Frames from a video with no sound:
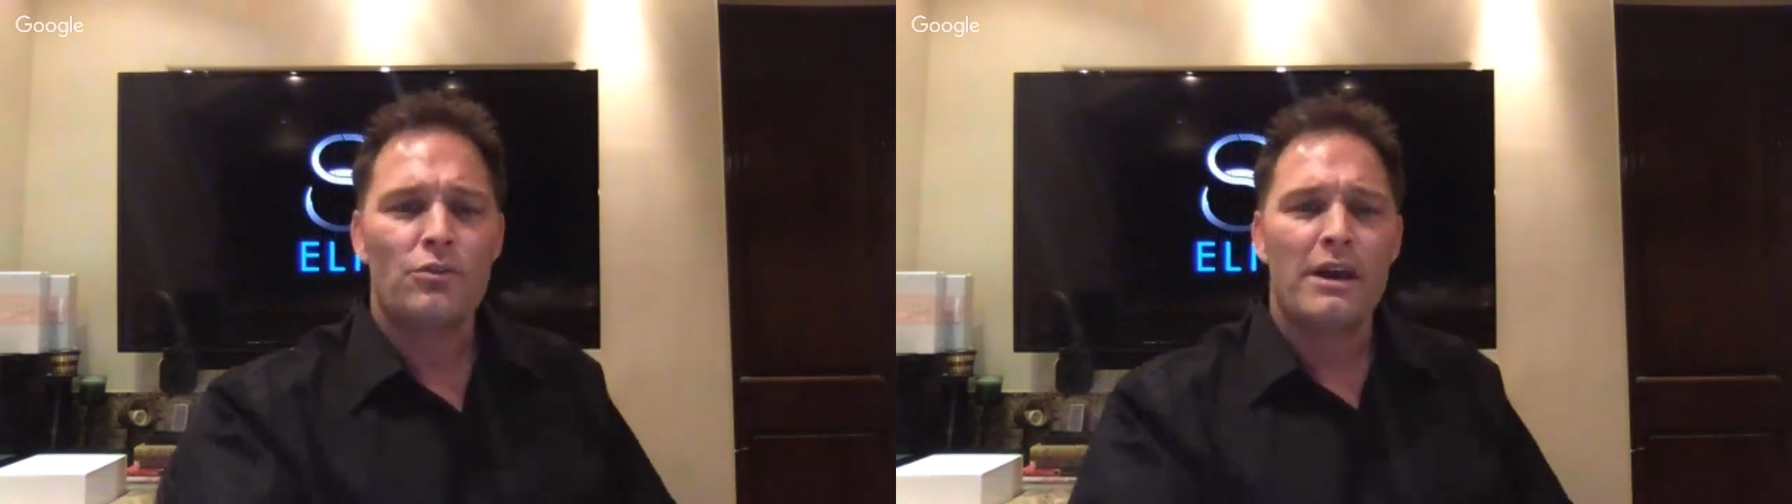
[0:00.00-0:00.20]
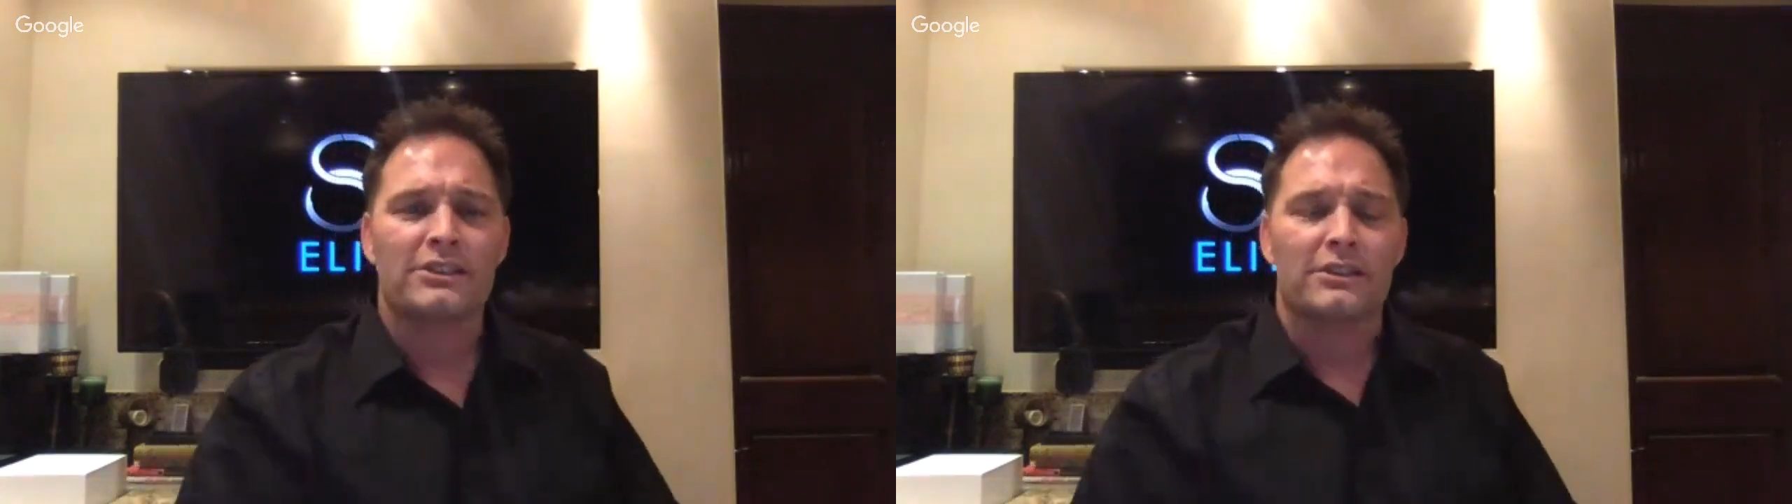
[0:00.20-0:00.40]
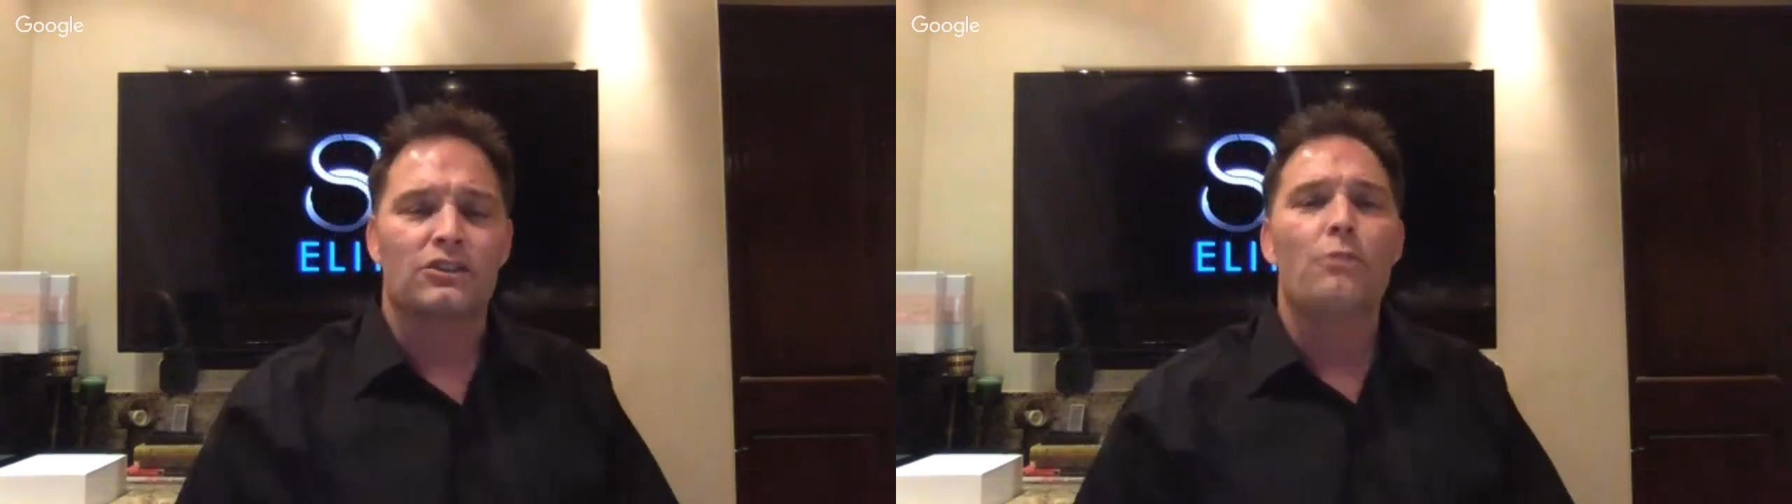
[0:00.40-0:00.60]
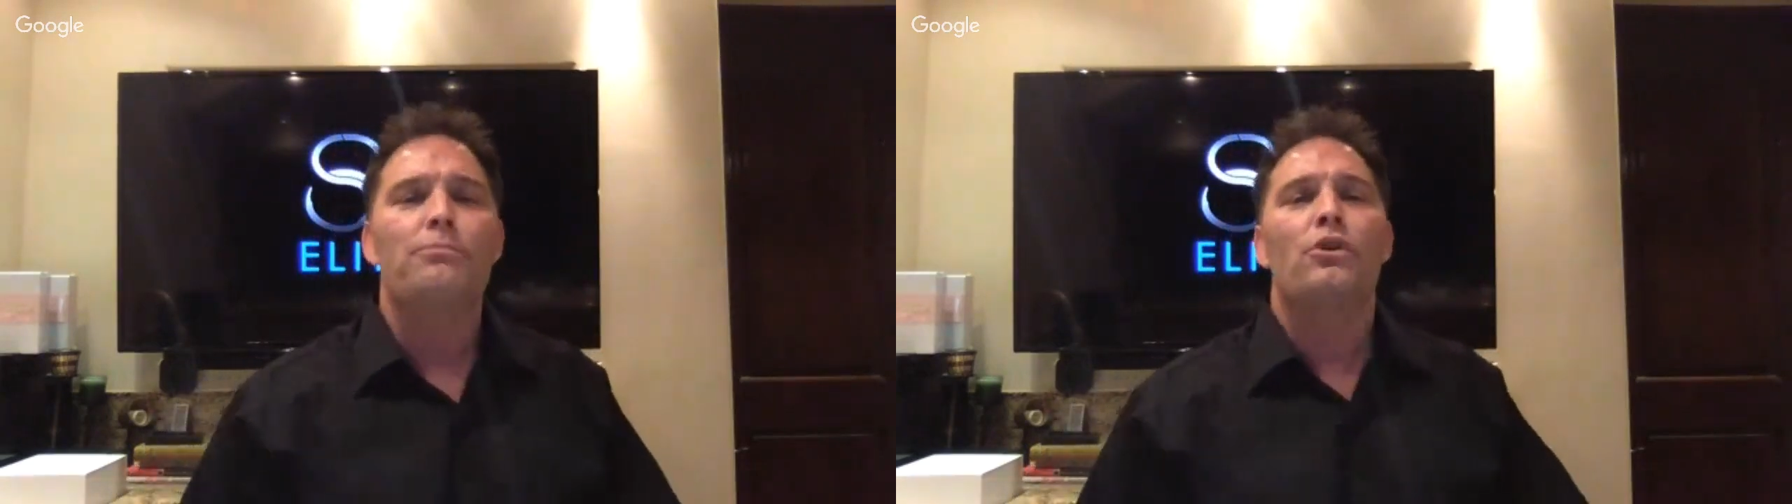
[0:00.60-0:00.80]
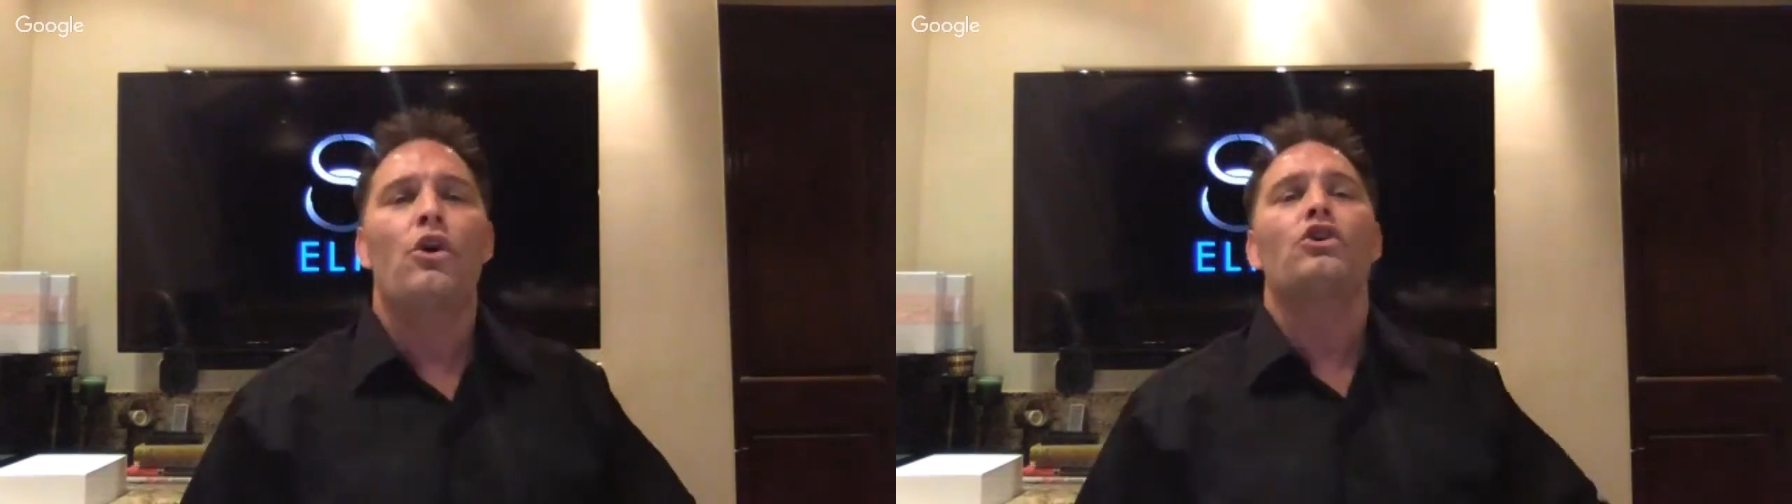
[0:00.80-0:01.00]
That's a good
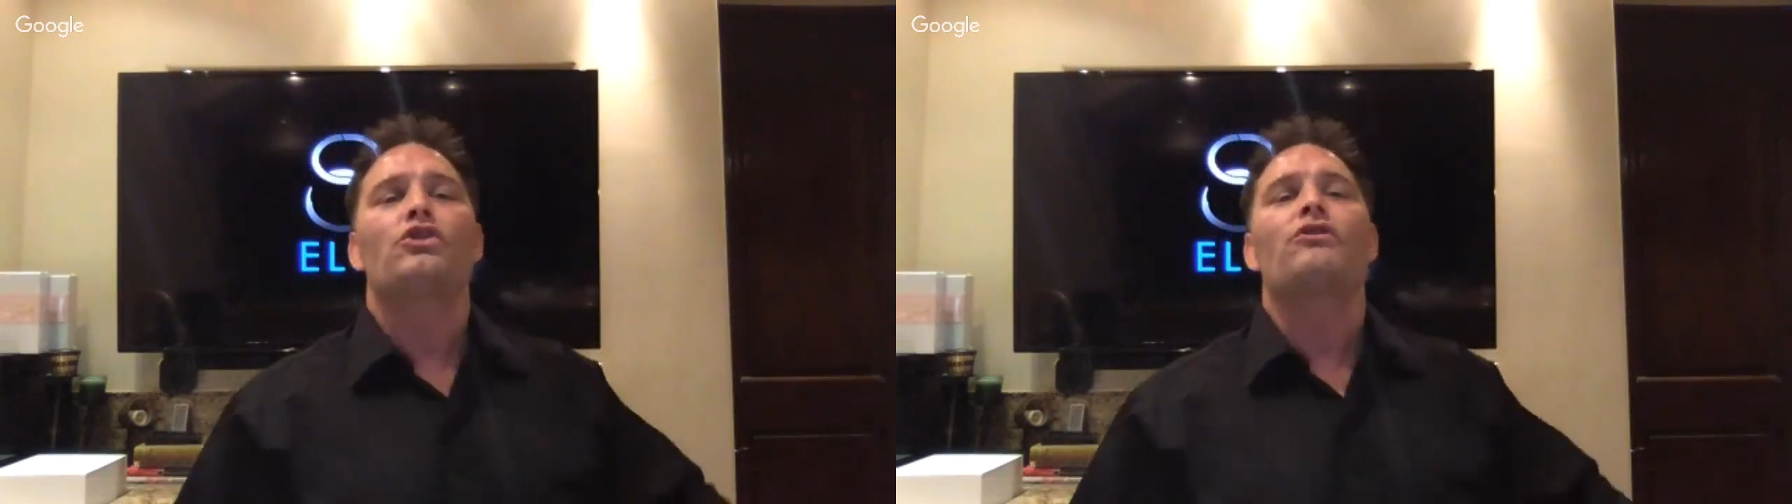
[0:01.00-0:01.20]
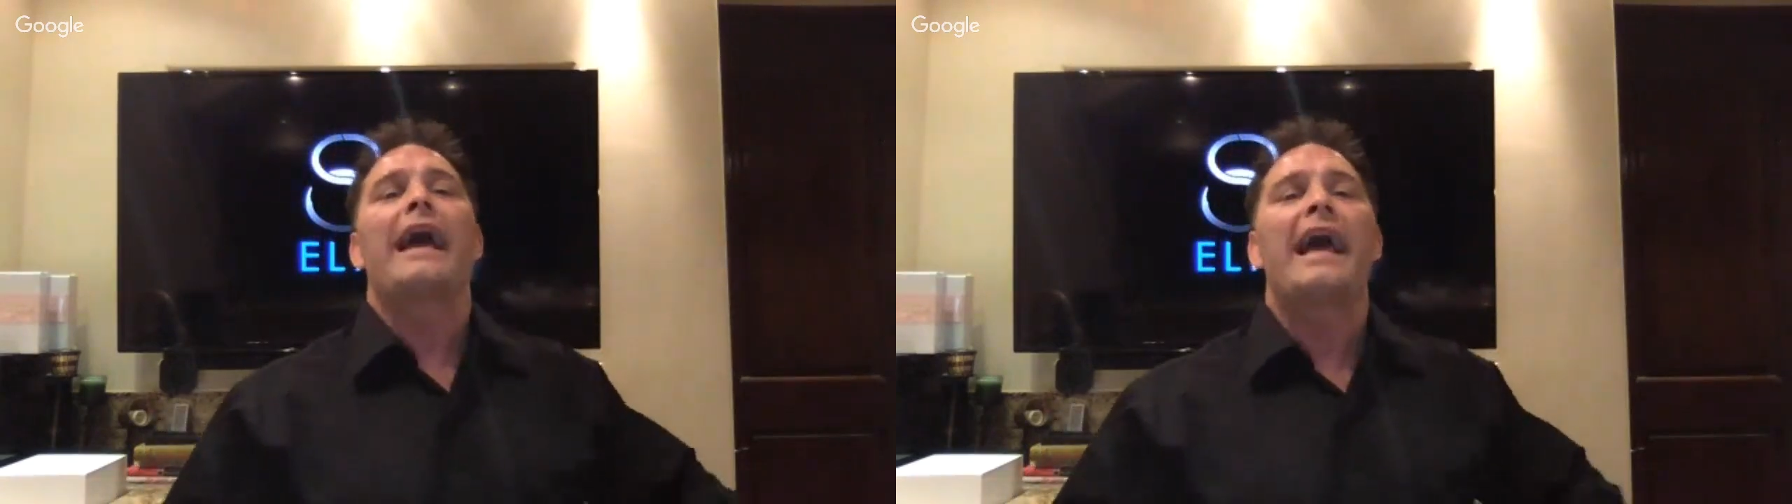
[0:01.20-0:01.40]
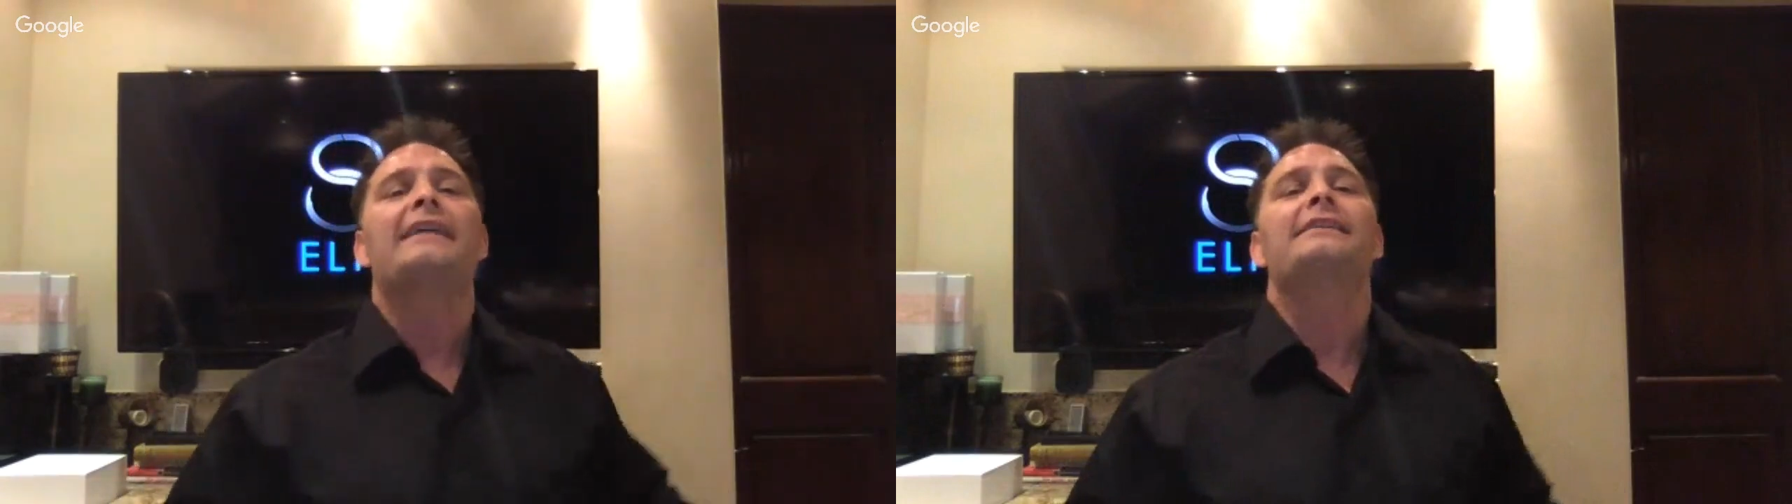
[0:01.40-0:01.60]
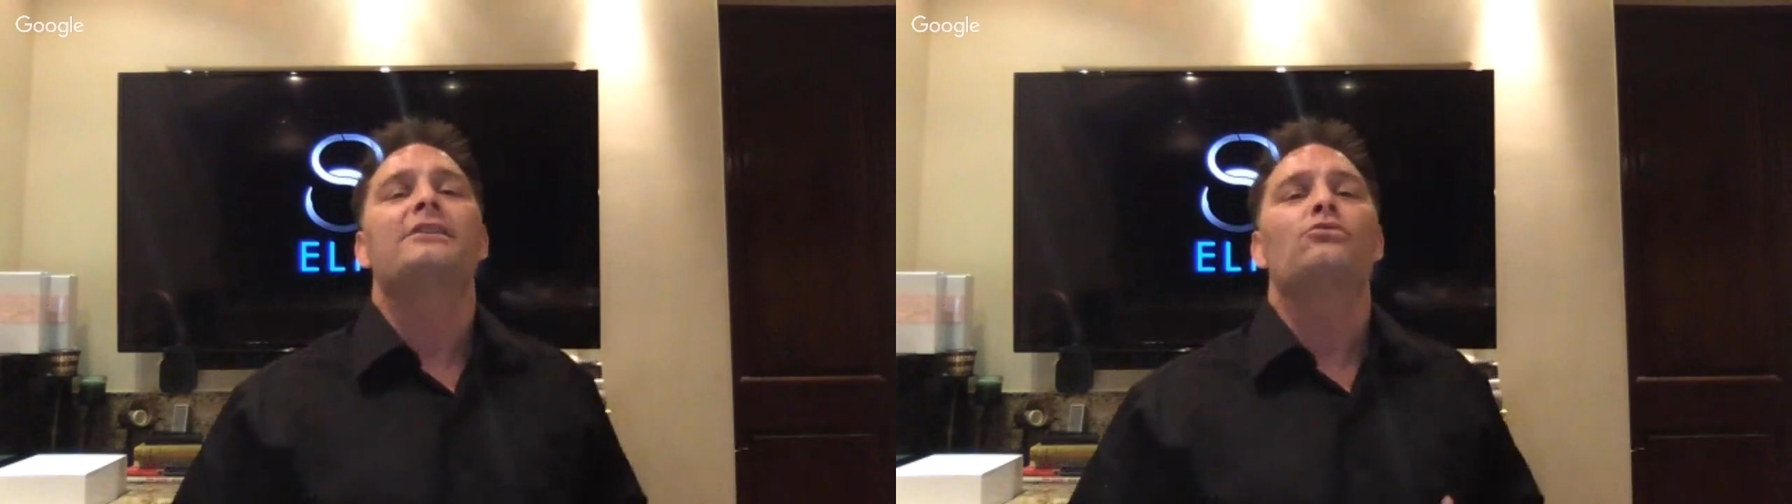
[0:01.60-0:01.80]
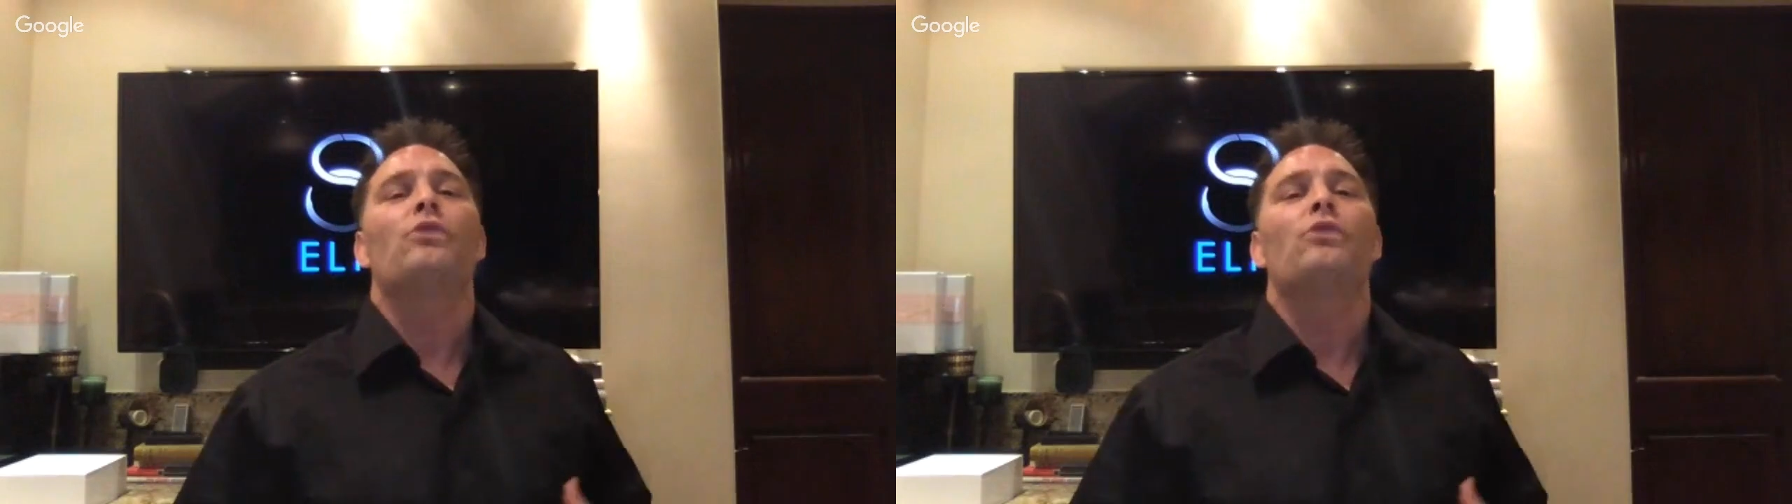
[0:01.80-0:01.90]
question. Don't put all your